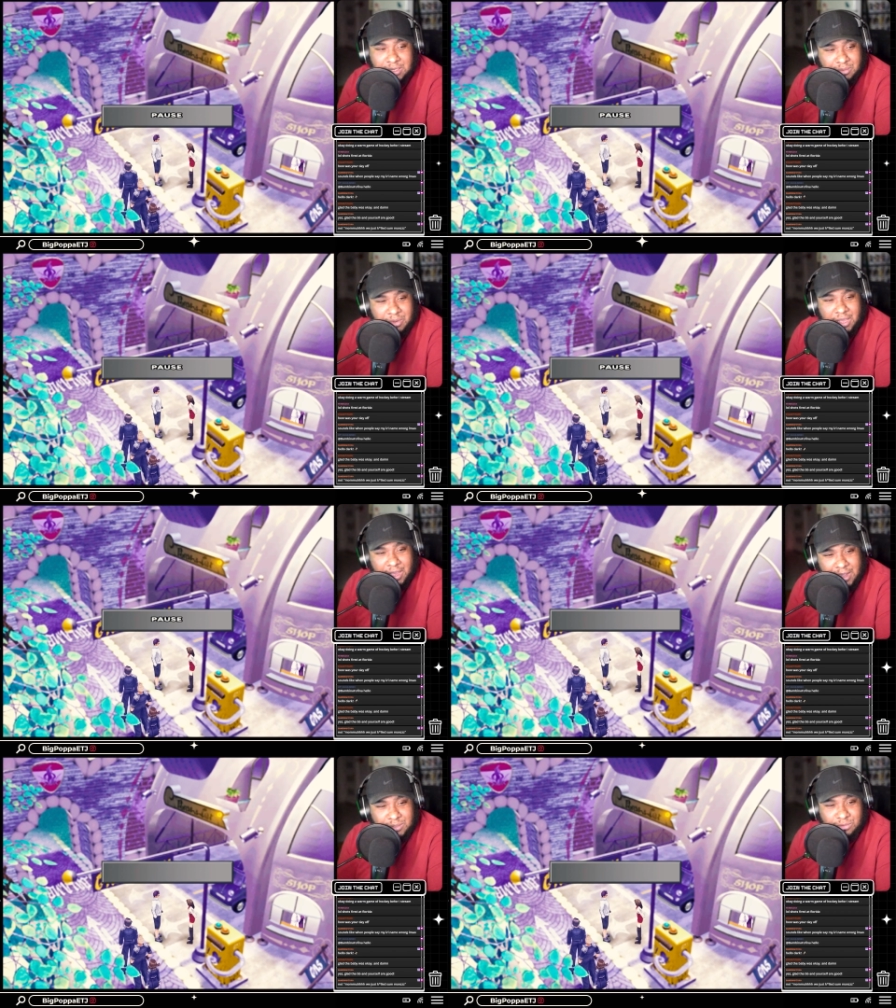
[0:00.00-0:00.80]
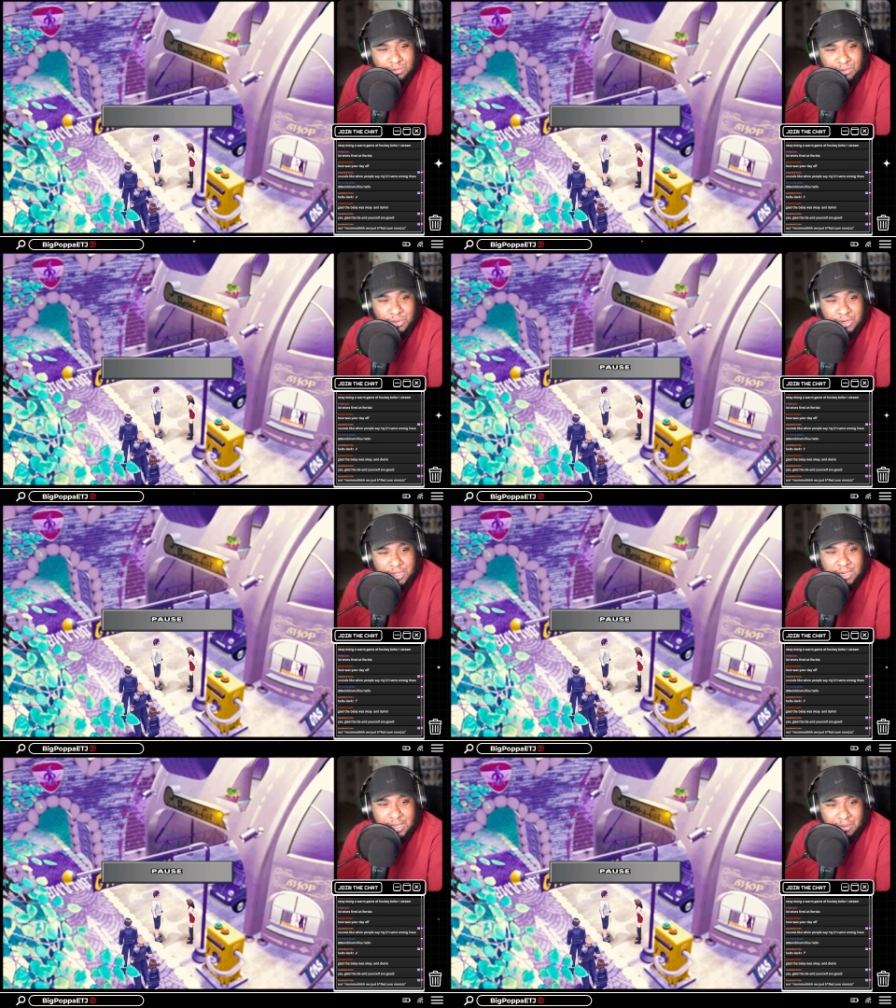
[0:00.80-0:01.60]
being like a high school student
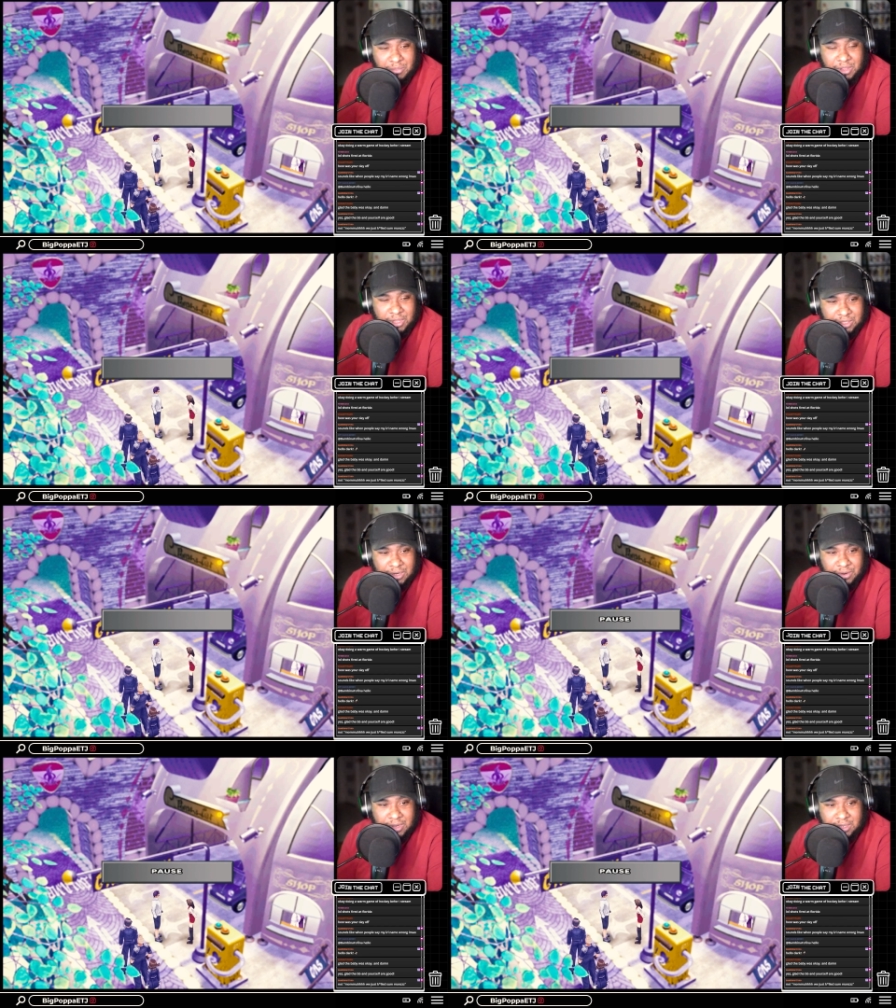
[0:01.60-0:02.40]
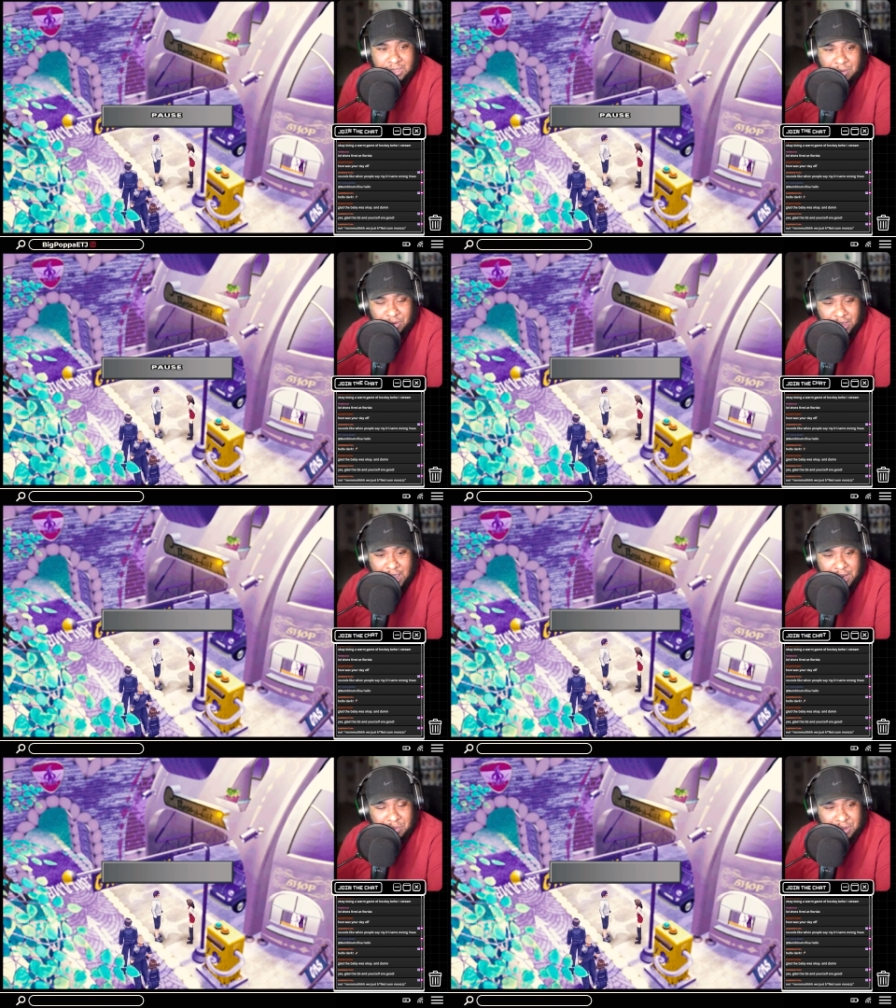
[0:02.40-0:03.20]
in like a military type
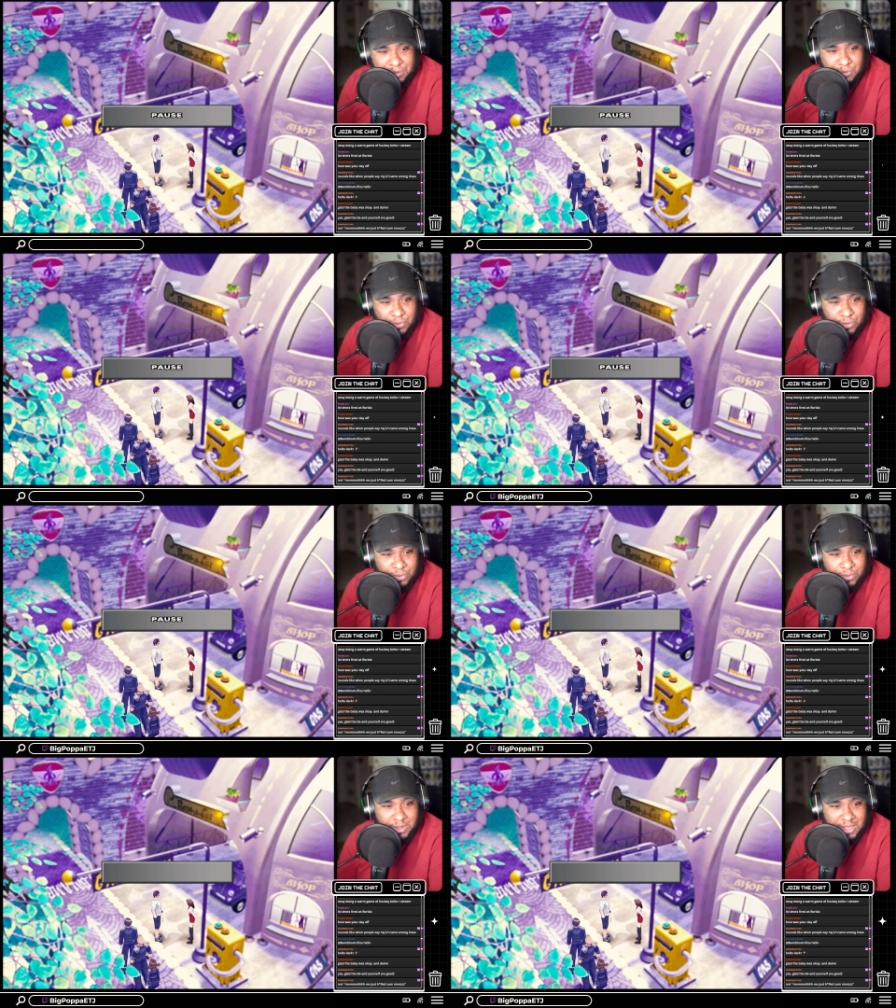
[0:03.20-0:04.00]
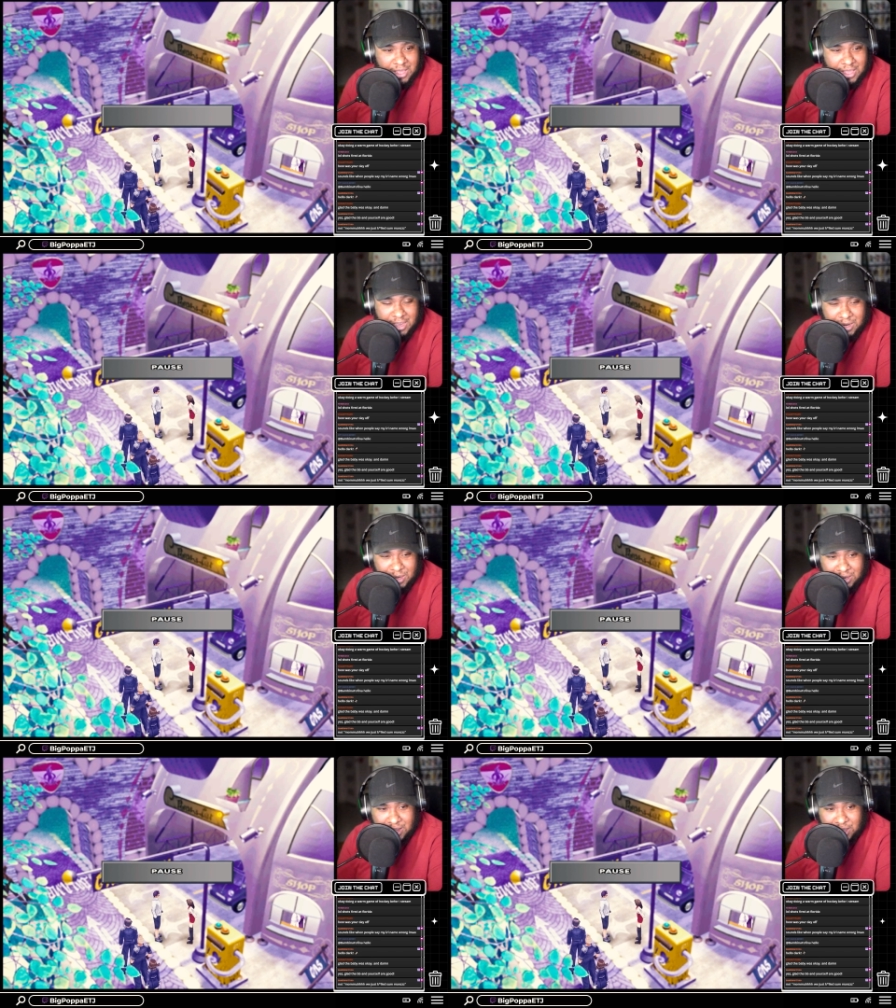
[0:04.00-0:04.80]
academy school, and
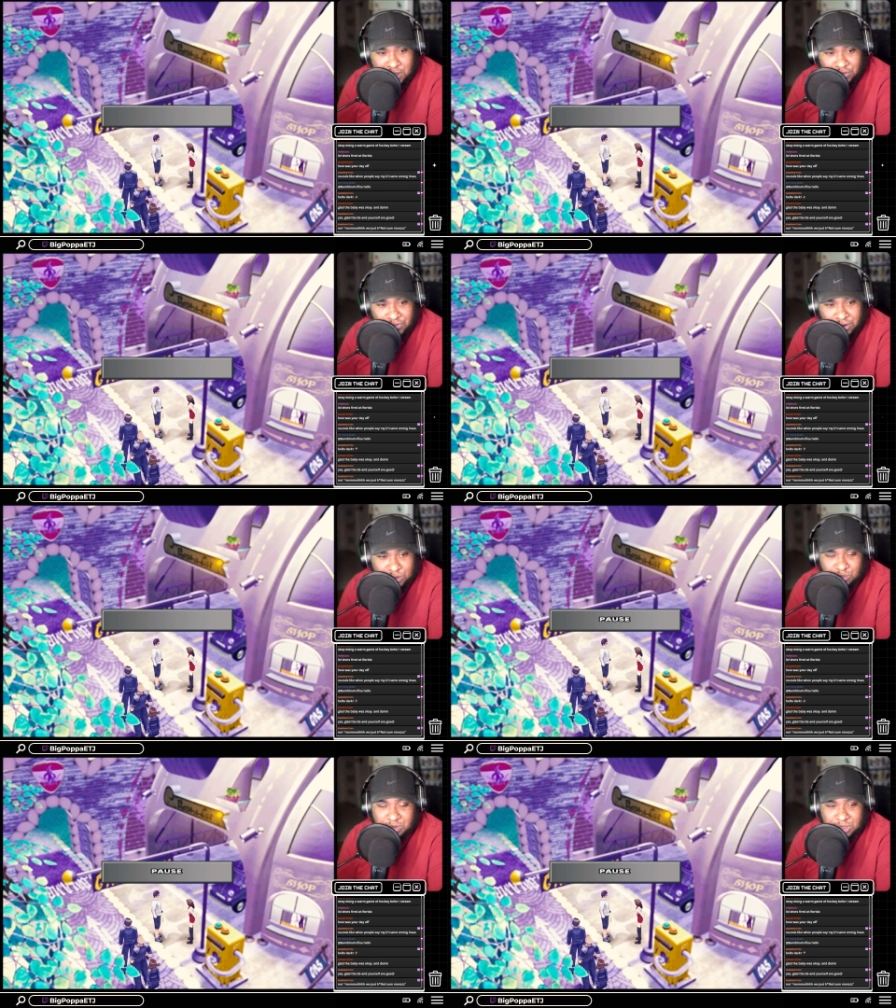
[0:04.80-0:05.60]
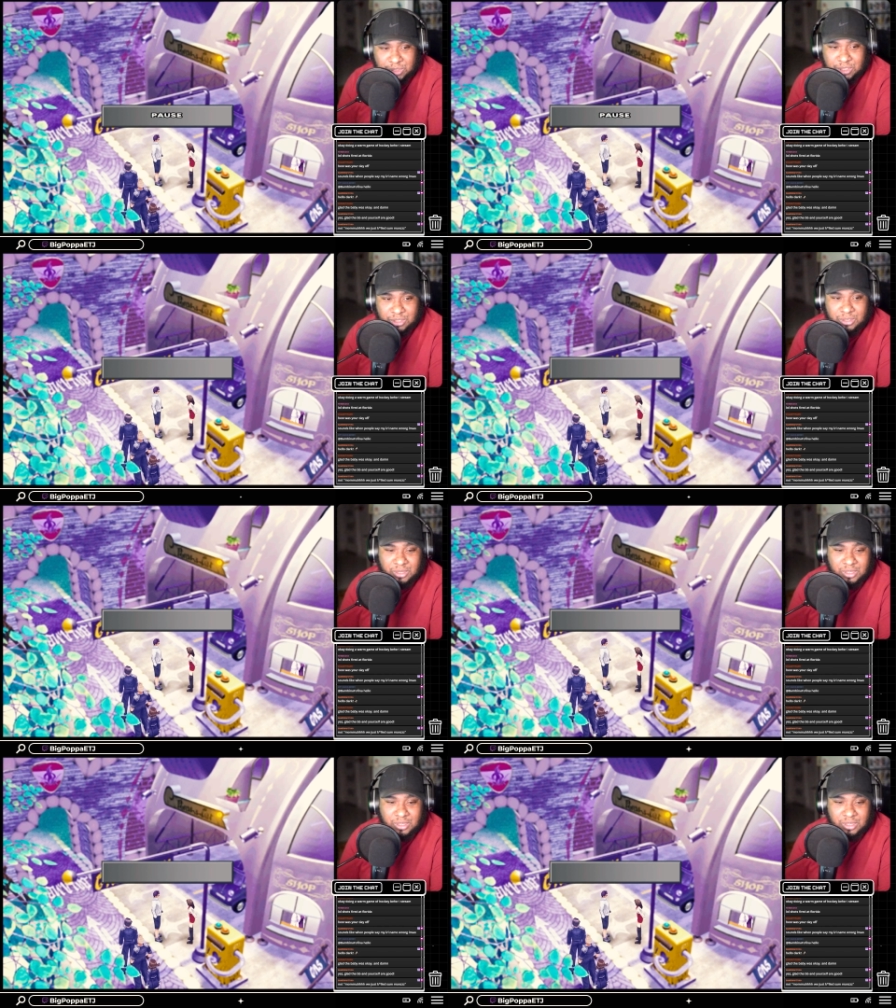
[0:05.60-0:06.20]
then like your first mission